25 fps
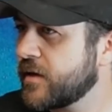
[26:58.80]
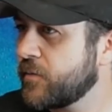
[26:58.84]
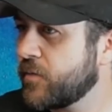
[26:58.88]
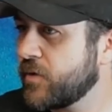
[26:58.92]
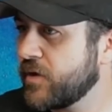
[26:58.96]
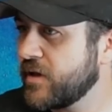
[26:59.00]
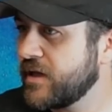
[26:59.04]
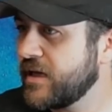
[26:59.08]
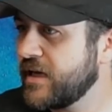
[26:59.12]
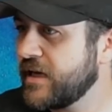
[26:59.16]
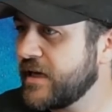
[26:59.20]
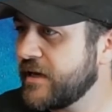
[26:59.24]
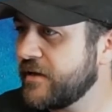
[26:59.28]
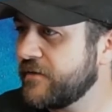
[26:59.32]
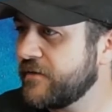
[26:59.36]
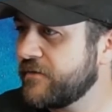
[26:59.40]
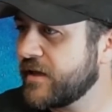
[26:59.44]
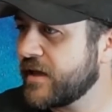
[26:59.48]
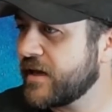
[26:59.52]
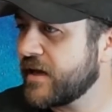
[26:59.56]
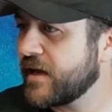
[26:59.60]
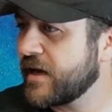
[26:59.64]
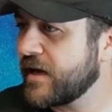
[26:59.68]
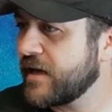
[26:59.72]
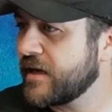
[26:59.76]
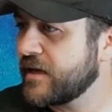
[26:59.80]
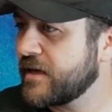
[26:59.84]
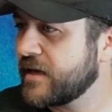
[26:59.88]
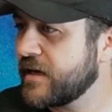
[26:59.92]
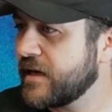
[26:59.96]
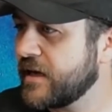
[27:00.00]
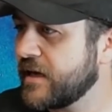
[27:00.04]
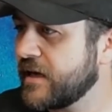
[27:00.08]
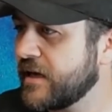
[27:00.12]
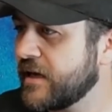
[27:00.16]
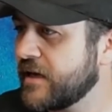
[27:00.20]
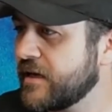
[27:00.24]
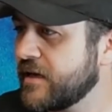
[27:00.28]
believe that I
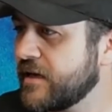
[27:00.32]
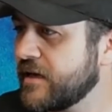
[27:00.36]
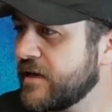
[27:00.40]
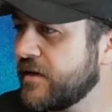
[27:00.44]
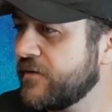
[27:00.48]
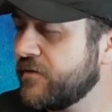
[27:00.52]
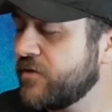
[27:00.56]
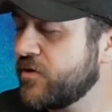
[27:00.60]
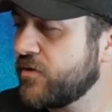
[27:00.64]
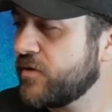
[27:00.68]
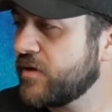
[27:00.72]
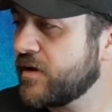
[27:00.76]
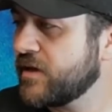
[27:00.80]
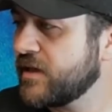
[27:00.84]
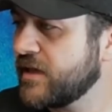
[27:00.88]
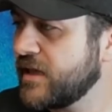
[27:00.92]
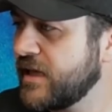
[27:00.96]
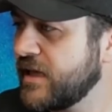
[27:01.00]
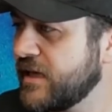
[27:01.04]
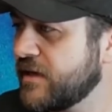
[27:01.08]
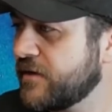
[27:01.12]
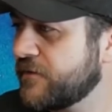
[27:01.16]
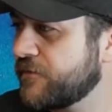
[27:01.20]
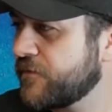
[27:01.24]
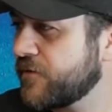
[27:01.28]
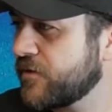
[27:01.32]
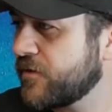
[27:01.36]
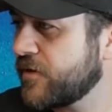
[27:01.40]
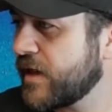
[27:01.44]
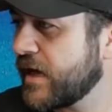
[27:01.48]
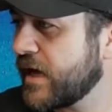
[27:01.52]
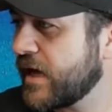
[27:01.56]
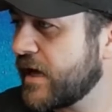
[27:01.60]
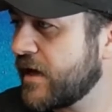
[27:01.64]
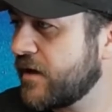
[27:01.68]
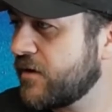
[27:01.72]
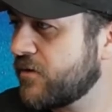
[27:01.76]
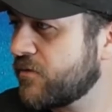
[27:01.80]
can give you a link for
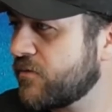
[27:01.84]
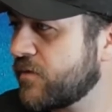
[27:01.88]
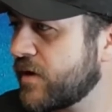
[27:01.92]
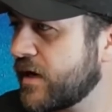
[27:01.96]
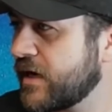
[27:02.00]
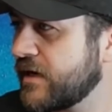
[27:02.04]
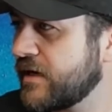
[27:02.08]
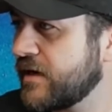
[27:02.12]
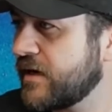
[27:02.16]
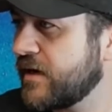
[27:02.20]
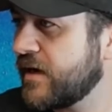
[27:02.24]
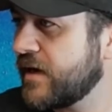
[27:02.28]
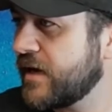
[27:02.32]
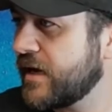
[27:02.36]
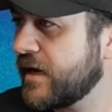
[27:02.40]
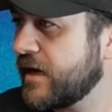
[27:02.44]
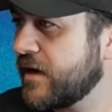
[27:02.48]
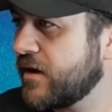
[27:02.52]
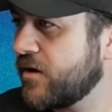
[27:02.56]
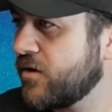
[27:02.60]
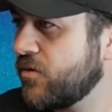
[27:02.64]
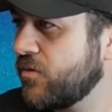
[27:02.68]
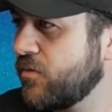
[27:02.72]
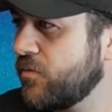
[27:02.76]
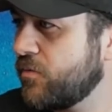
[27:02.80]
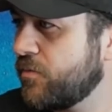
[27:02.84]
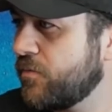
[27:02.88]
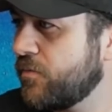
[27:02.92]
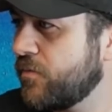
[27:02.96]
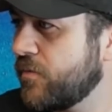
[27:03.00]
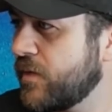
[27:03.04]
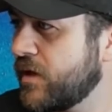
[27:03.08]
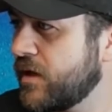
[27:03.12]
that right now.